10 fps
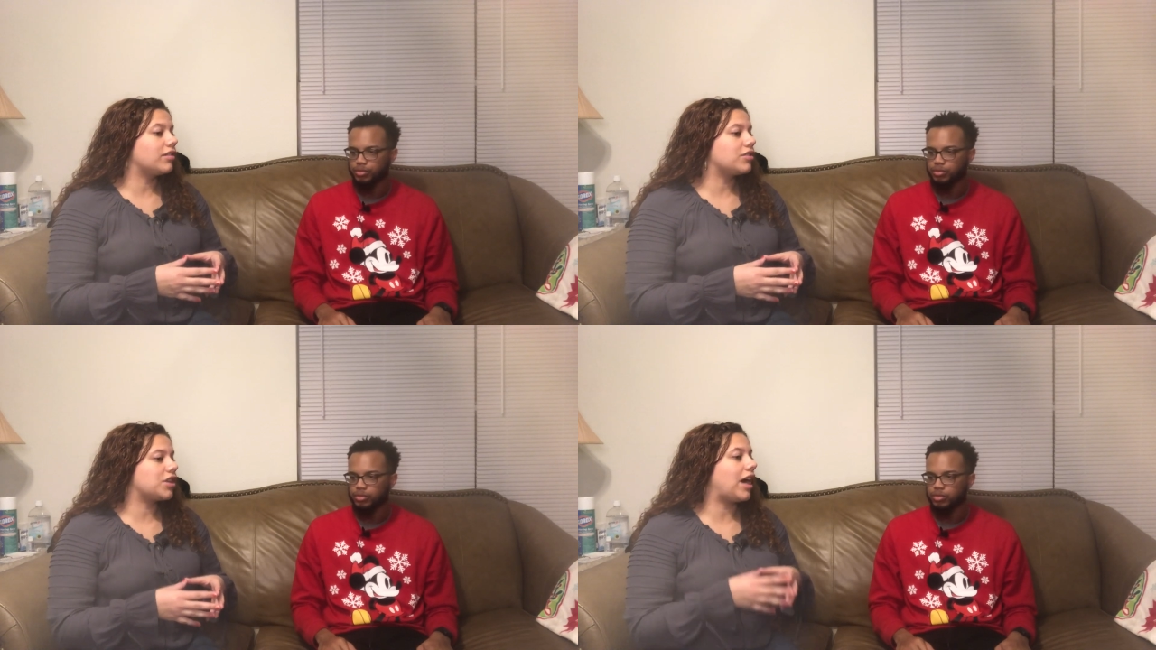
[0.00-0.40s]

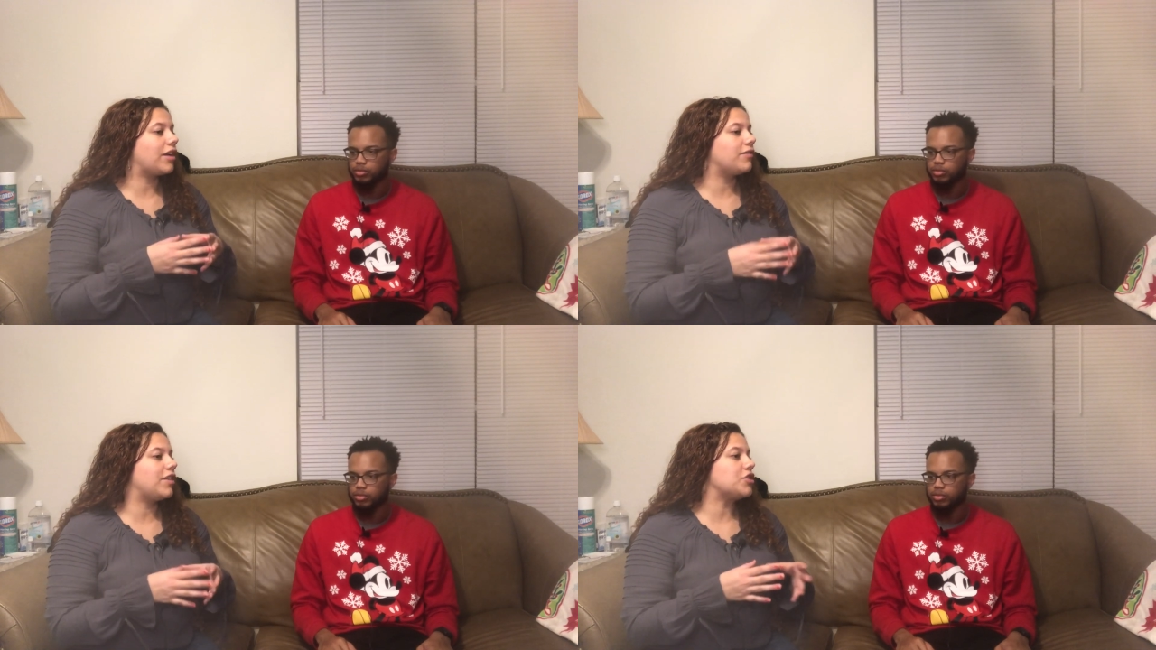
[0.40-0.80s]
Speaker 1: to kind
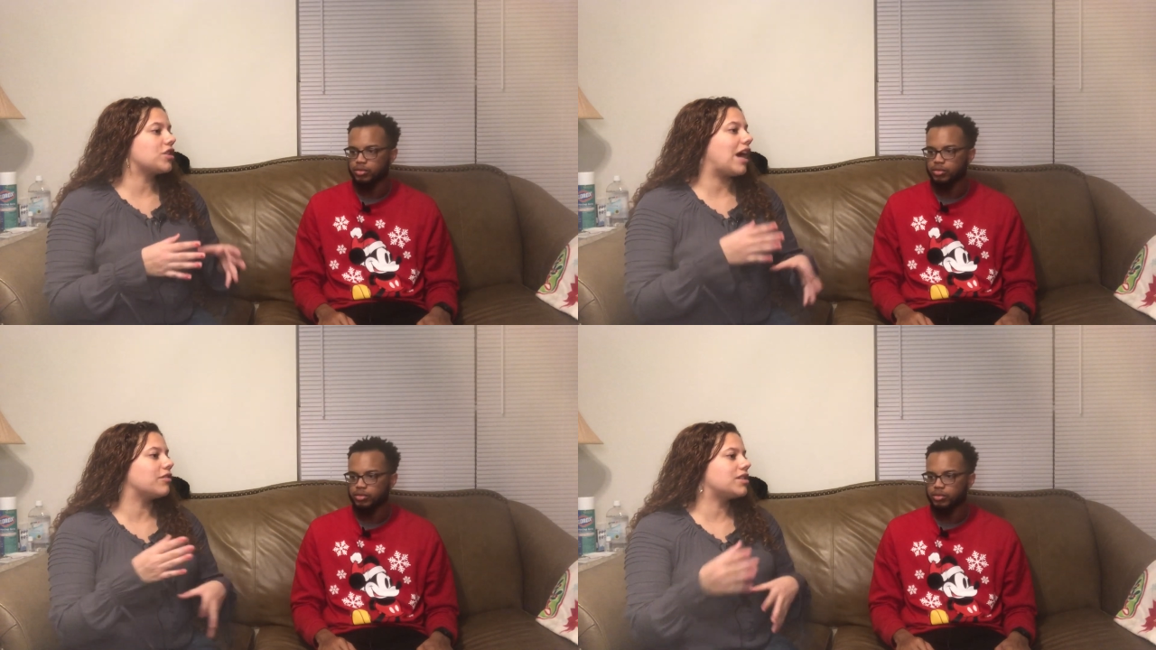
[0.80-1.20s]
of venture
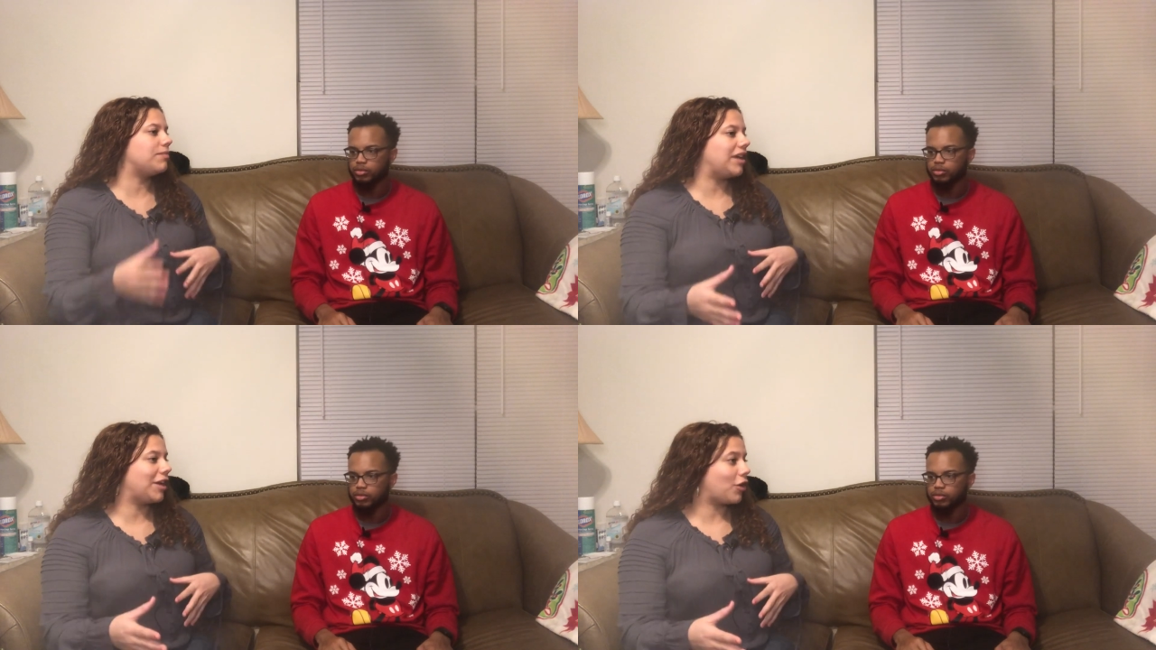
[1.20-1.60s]
out to
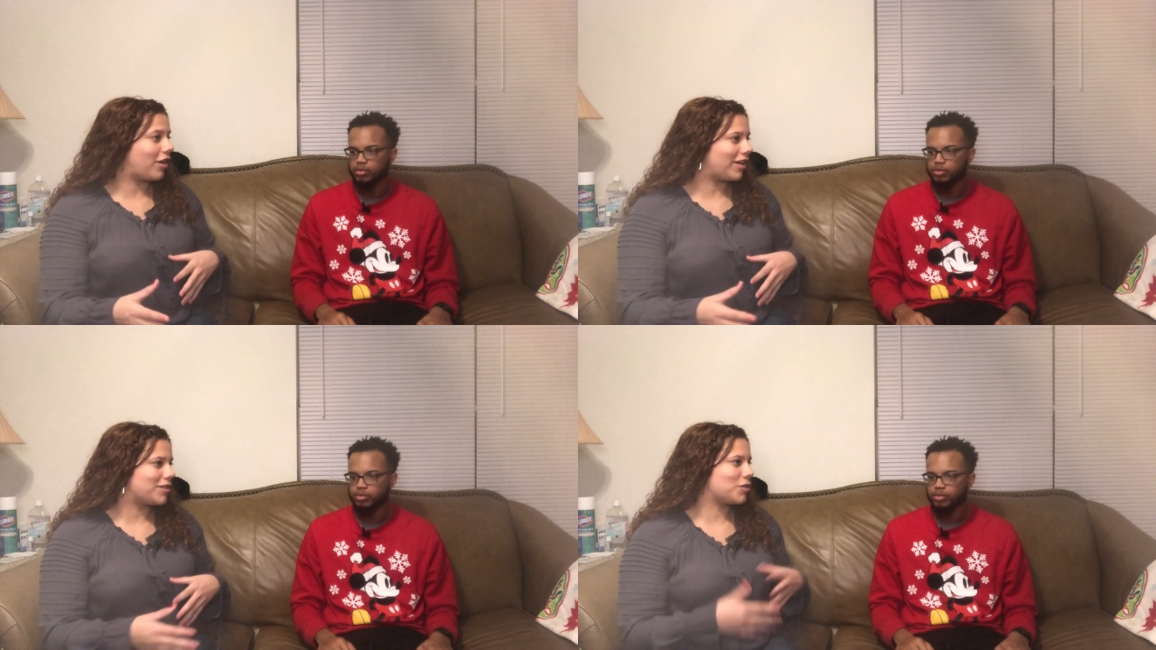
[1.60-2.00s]
being an
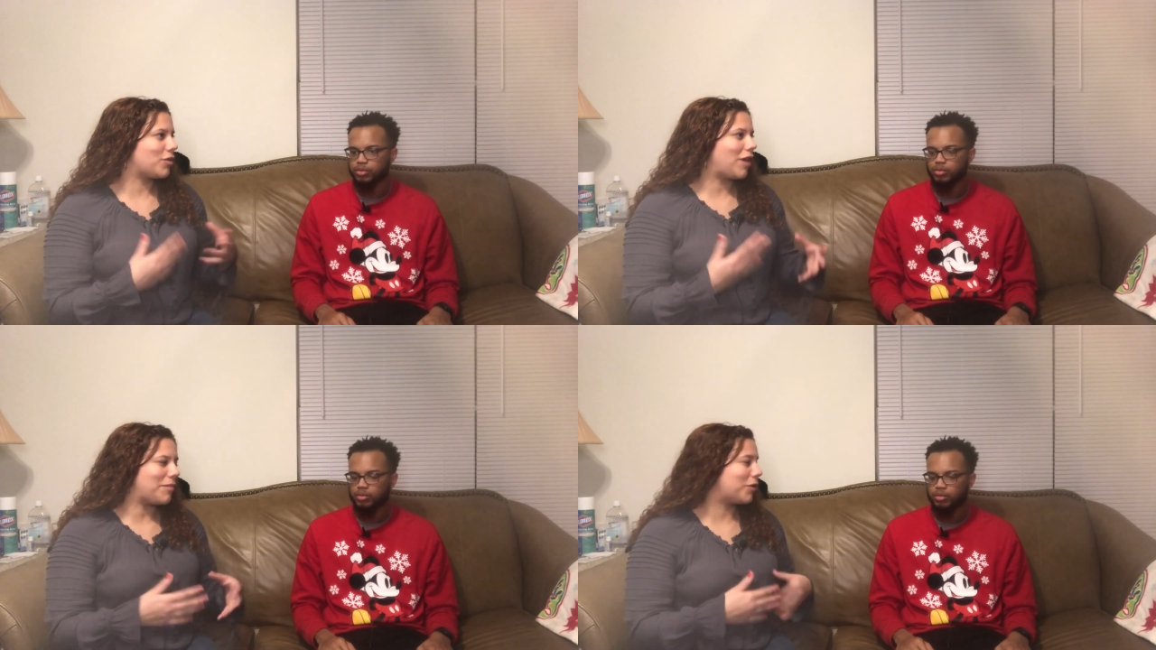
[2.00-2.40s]
artist or a
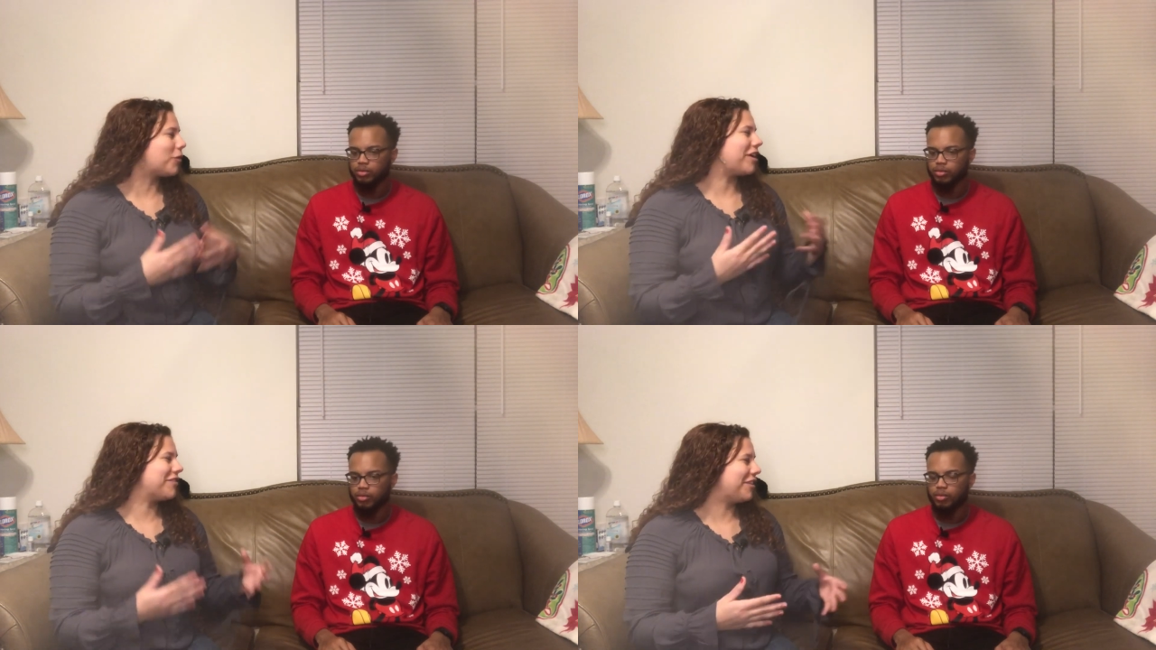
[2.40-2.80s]
rapper, whatever